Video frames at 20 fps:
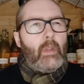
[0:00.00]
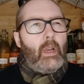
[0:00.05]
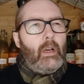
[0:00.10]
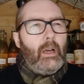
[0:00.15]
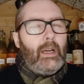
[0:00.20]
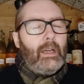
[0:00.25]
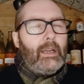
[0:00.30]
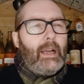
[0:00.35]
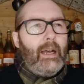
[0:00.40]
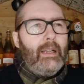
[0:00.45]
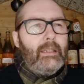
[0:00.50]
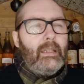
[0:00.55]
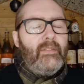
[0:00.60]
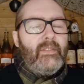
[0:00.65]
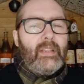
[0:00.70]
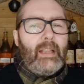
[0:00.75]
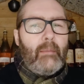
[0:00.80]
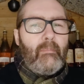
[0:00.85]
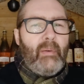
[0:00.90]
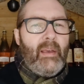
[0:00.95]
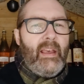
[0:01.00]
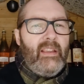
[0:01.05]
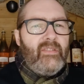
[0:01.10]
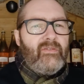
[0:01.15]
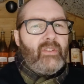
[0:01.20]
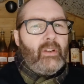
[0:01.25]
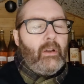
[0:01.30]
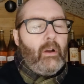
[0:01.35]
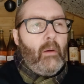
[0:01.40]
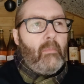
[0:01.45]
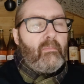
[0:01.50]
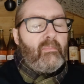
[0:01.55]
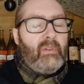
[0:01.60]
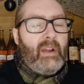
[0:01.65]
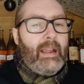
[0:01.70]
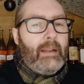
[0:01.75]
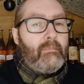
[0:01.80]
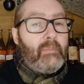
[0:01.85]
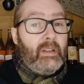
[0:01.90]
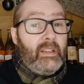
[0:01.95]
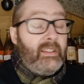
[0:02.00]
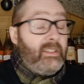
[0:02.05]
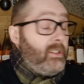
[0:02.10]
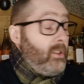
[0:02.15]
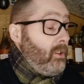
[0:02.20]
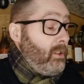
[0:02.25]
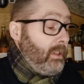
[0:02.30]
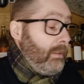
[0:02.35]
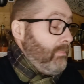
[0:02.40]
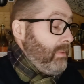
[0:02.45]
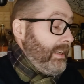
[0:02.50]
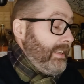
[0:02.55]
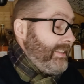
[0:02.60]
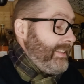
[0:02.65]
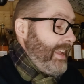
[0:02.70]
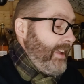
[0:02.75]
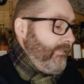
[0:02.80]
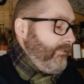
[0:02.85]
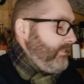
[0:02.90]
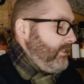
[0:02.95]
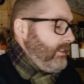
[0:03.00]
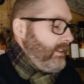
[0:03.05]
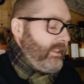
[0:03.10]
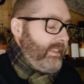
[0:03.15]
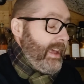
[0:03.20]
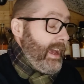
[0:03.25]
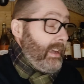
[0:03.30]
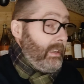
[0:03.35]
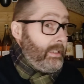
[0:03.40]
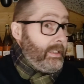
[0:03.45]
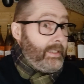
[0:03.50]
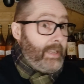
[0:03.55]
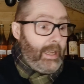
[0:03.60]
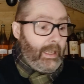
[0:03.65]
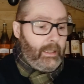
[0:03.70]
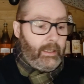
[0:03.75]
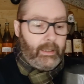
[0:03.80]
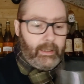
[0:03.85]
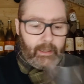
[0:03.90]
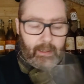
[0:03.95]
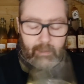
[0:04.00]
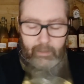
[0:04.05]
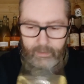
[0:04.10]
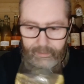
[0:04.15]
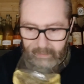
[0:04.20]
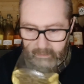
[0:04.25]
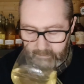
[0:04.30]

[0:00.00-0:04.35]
I can't tell if it's like pastry or bread, but it's subtle, but it's definitely there. It's delicate.